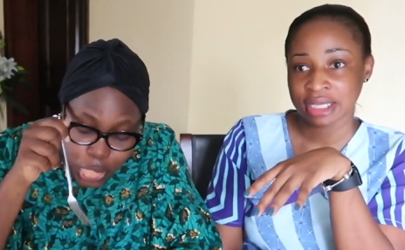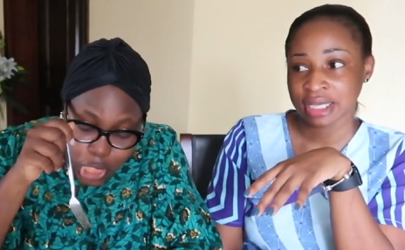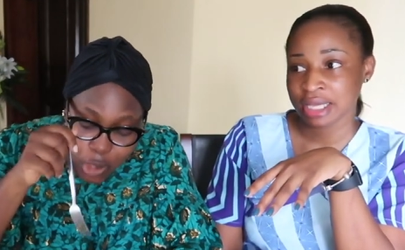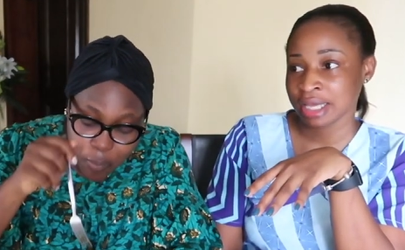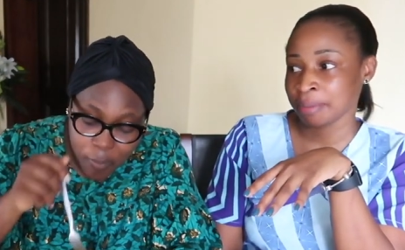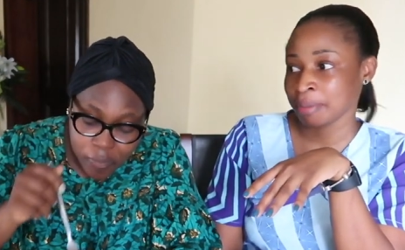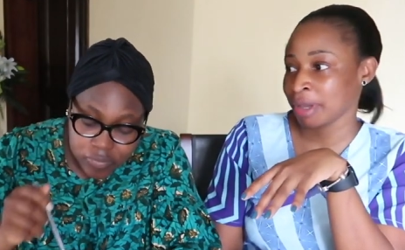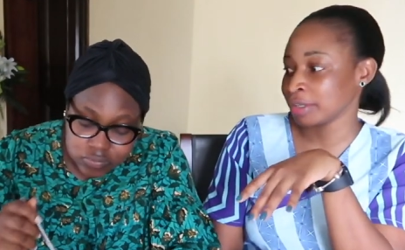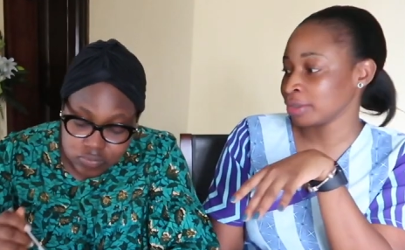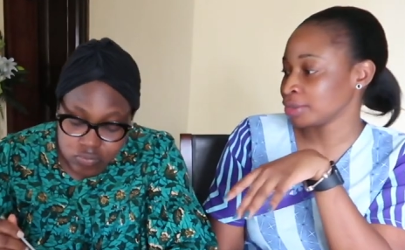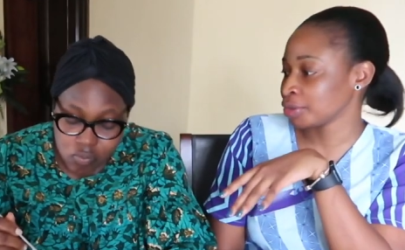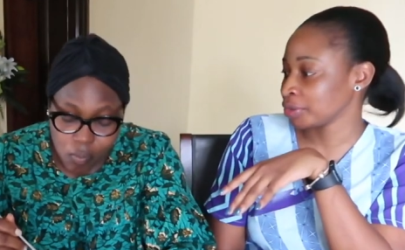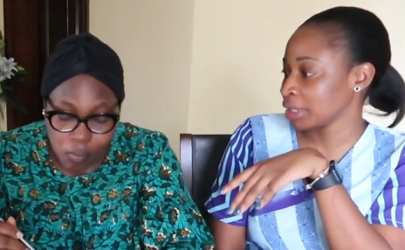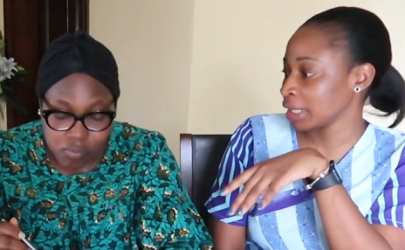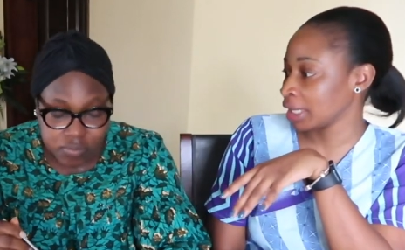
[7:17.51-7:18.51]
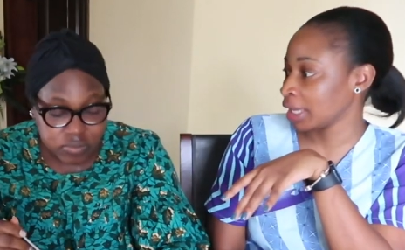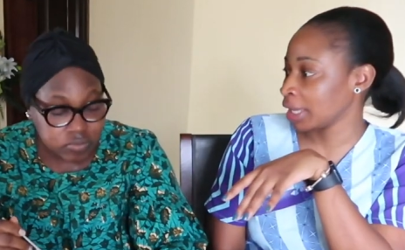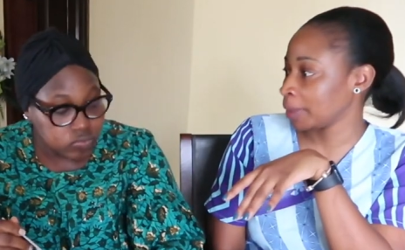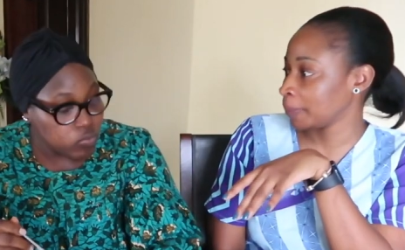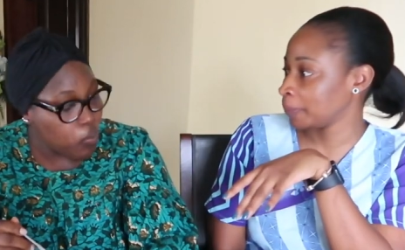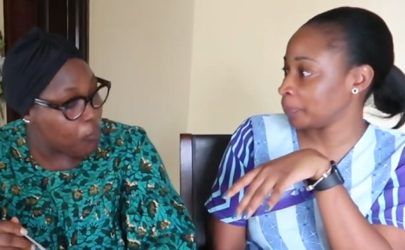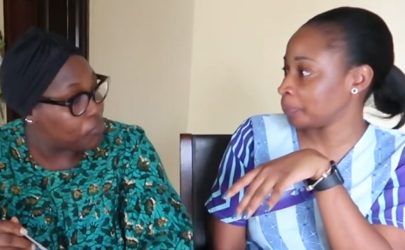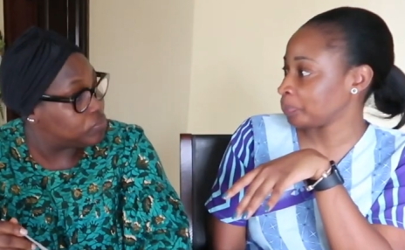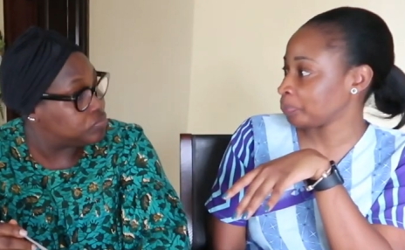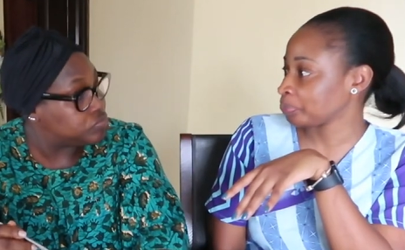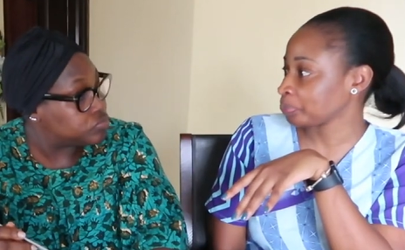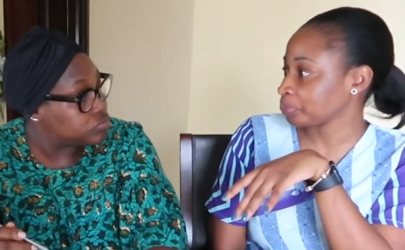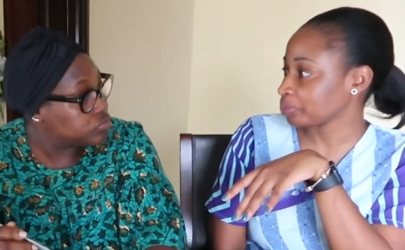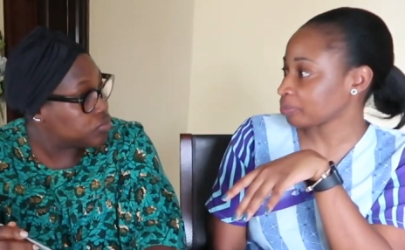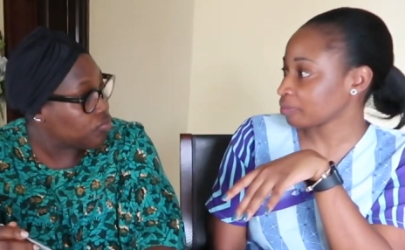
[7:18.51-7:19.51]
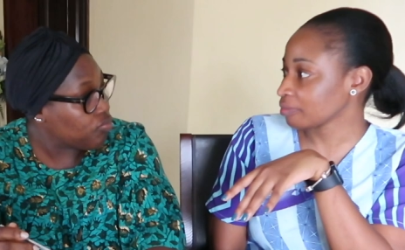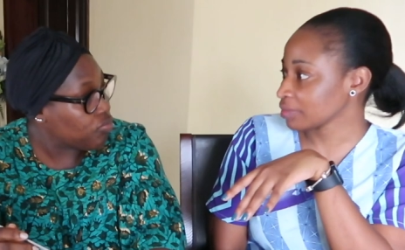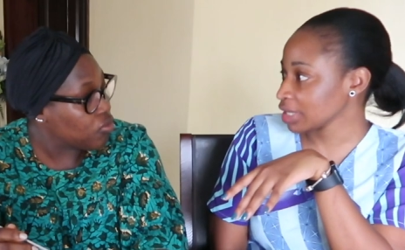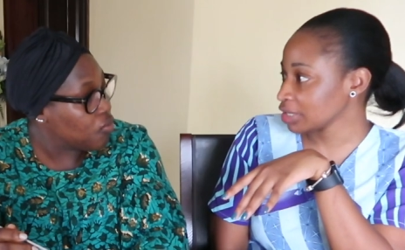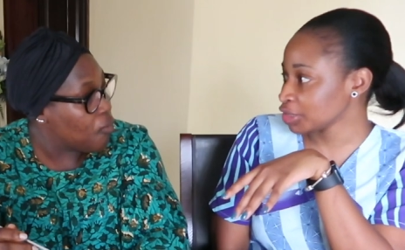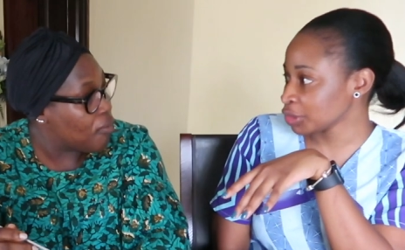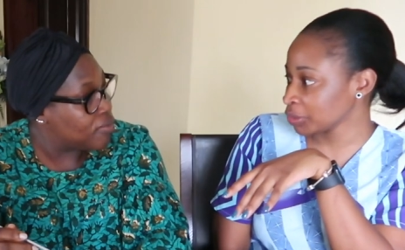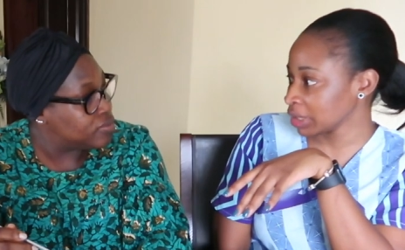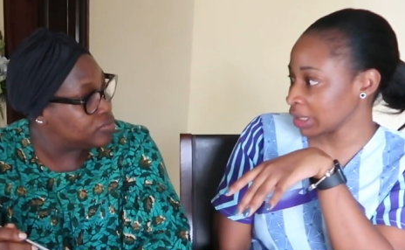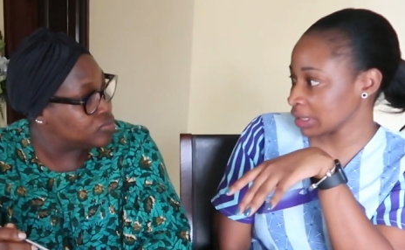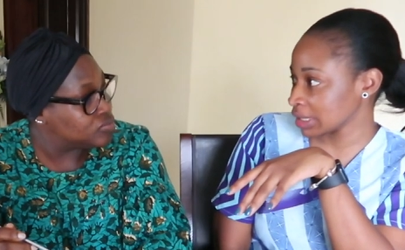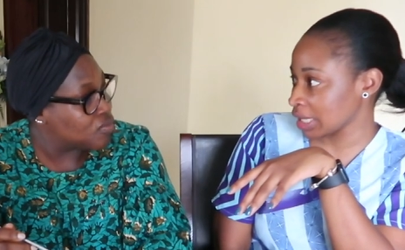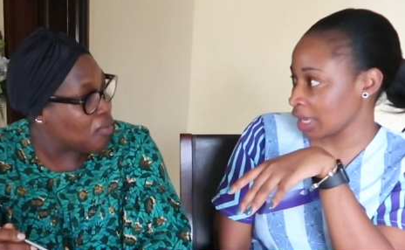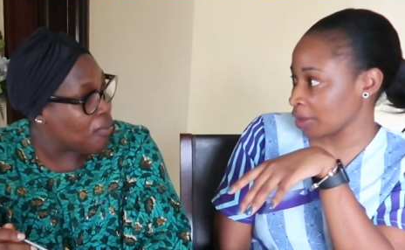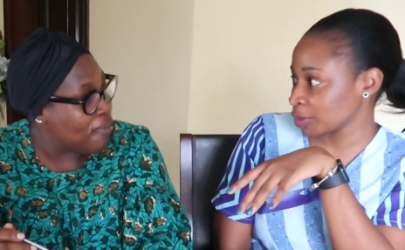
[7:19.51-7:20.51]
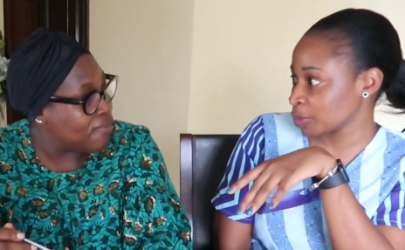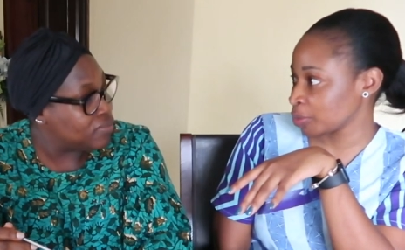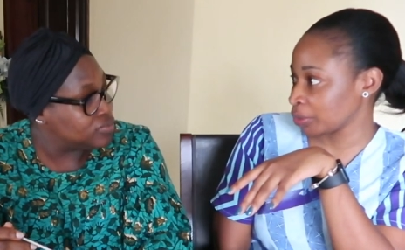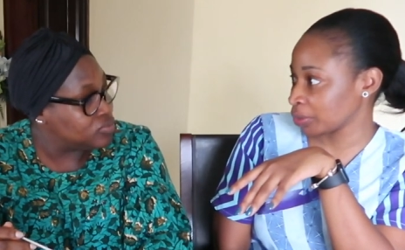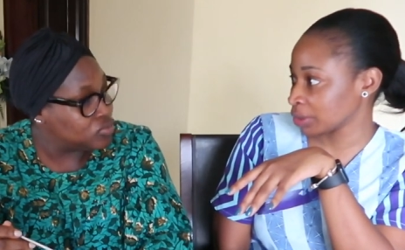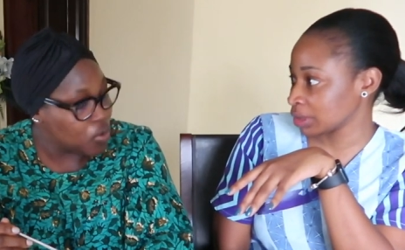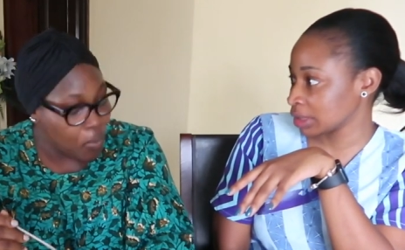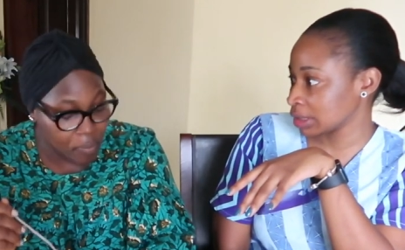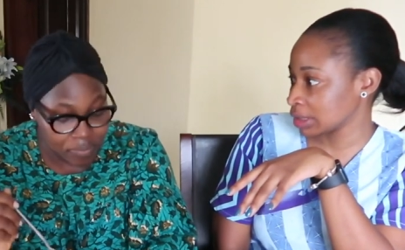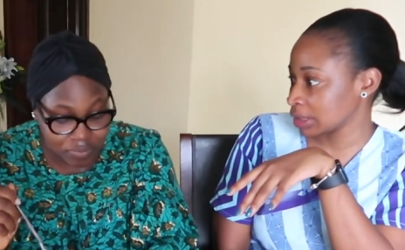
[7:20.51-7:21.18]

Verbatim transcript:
Speaker 1: Am um, I not doing um doing inter-house sports?